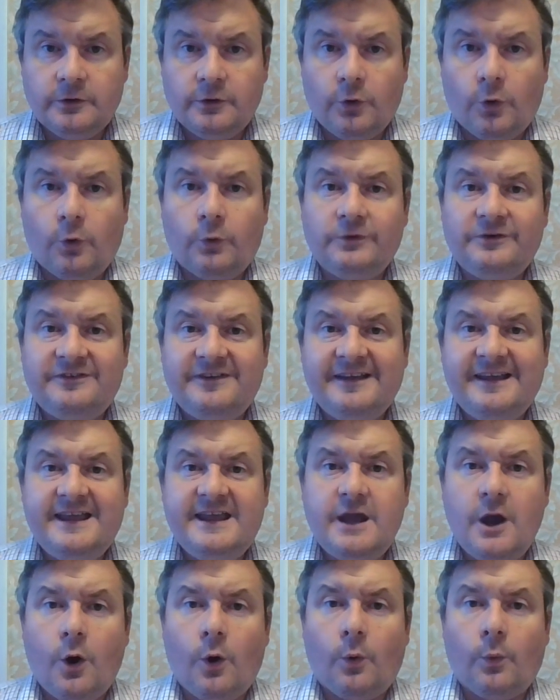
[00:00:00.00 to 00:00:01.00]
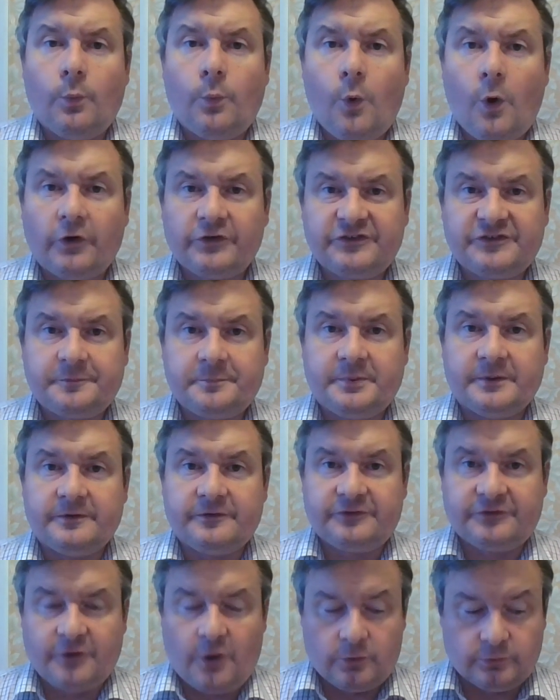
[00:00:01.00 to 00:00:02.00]
Or D. Wasp
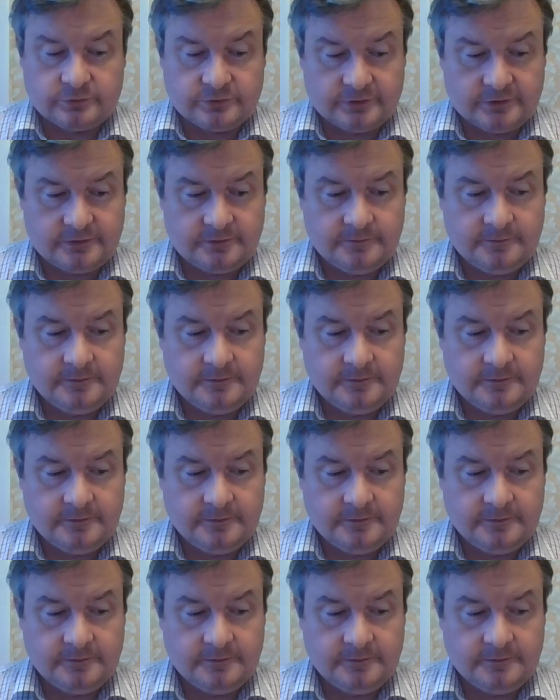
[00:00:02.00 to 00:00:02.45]
song.